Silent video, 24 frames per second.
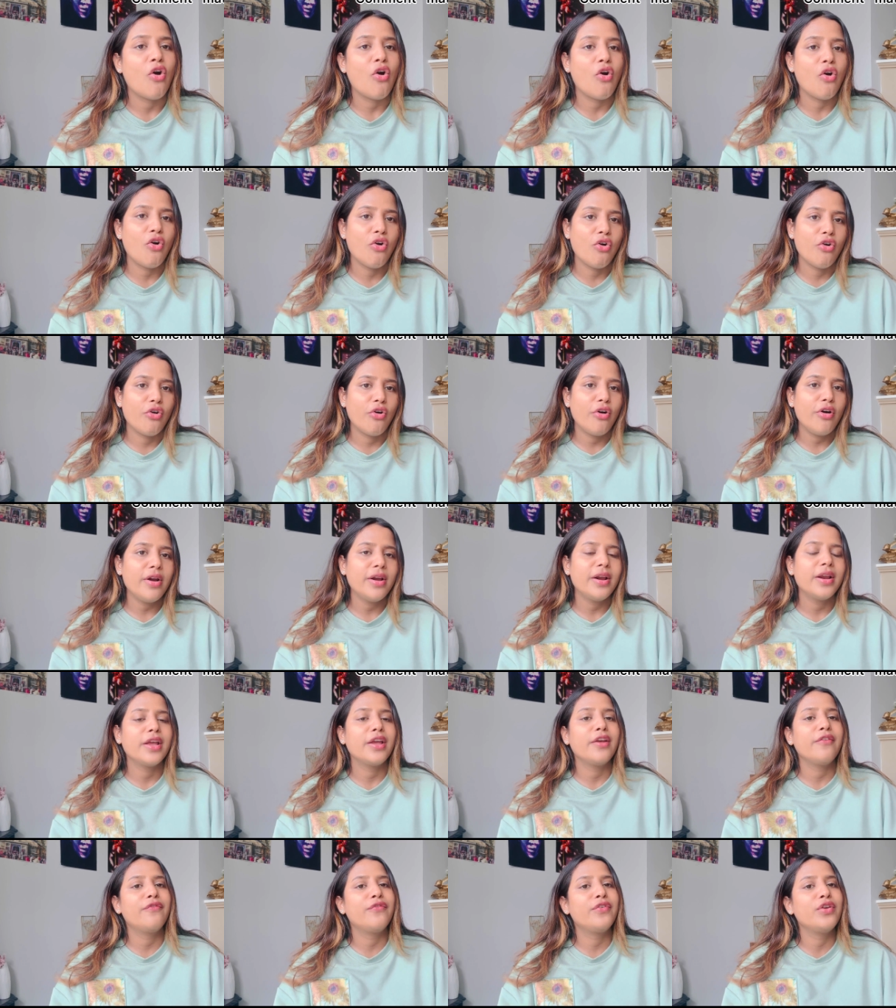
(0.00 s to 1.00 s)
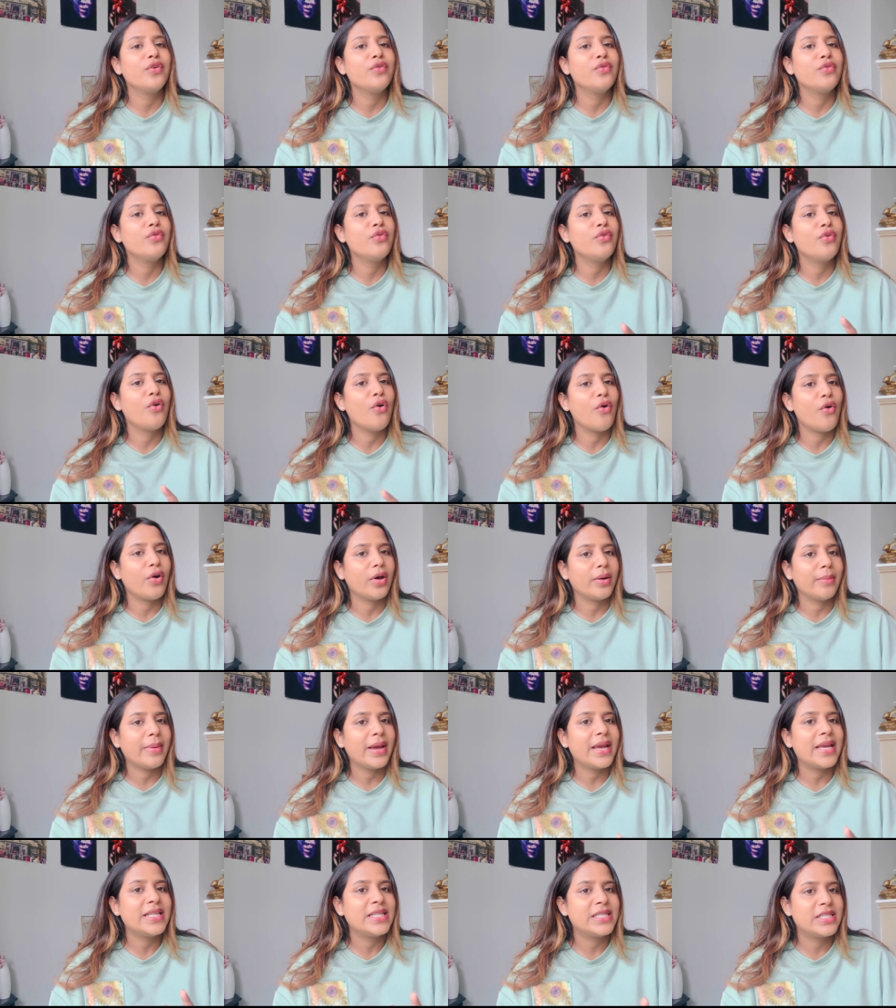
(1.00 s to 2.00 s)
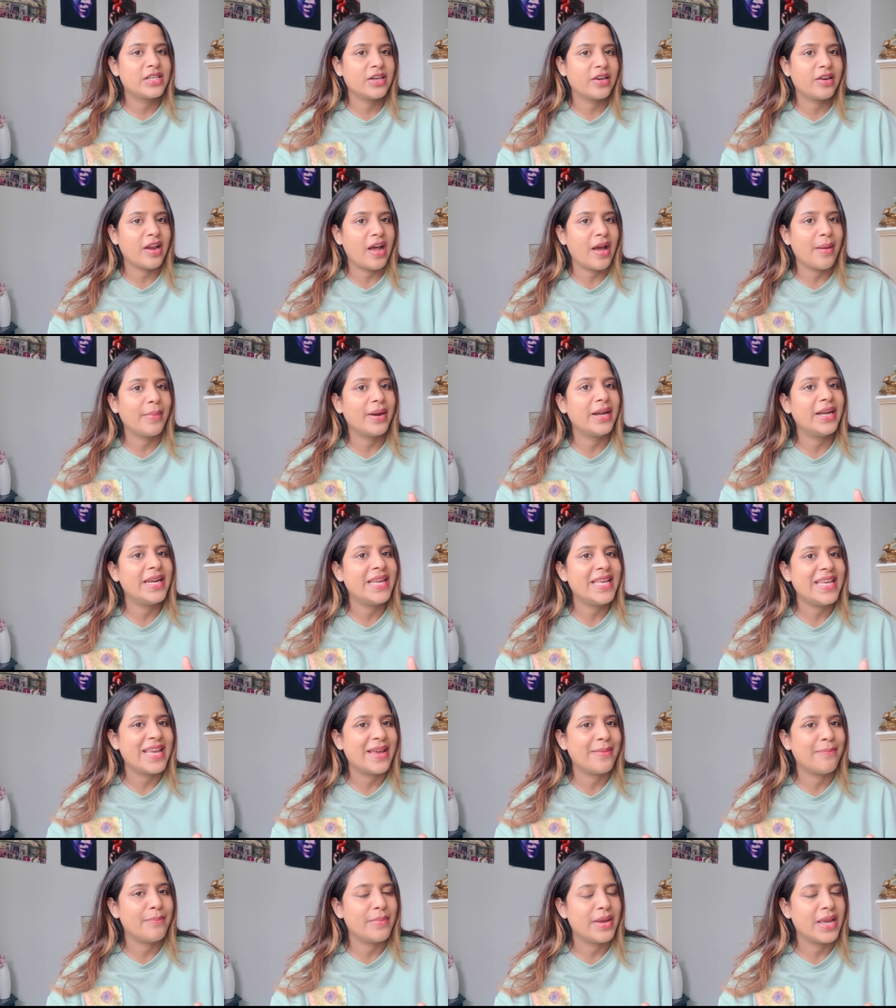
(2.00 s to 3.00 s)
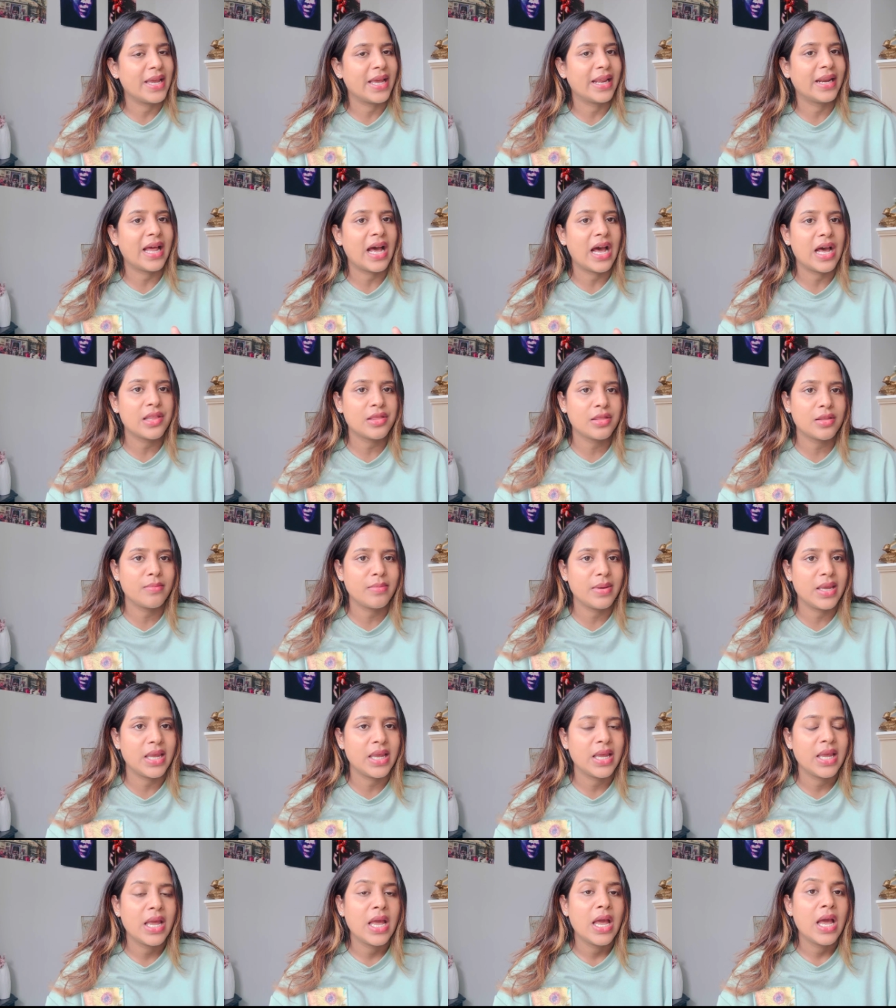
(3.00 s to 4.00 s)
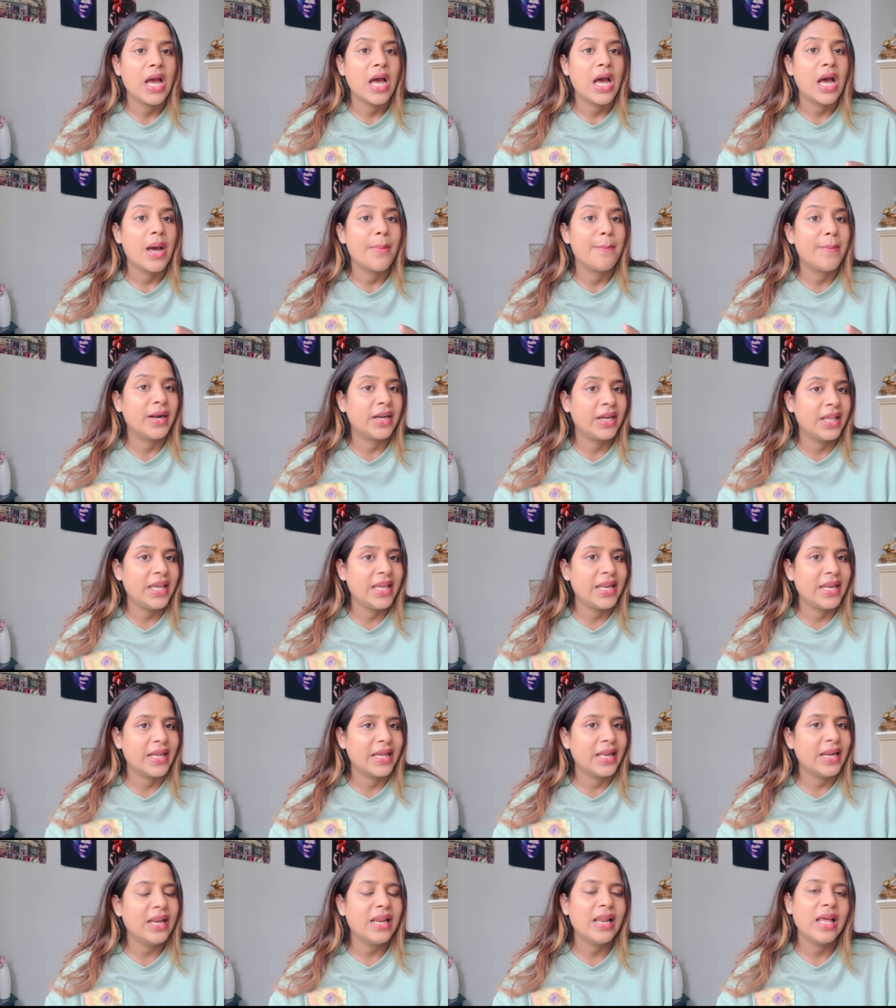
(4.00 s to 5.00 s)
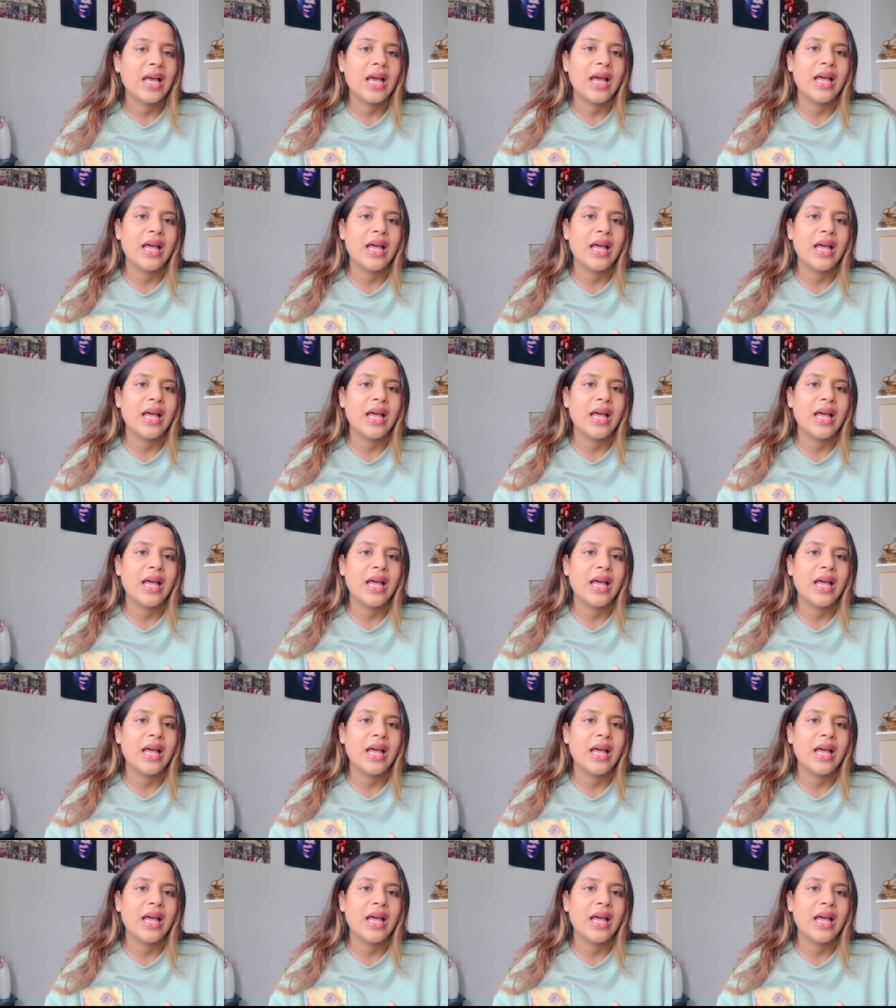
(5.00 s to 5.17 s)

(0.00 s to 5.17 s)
Or if you go on my Instagram and DM me and ask me material,